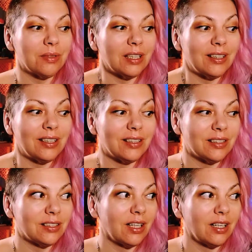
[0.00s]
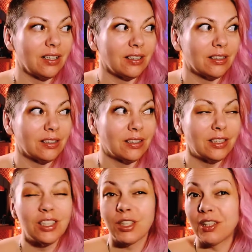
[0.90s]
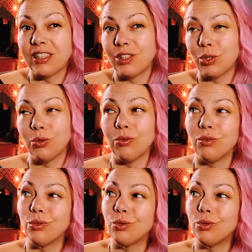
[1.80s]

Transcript: It's going to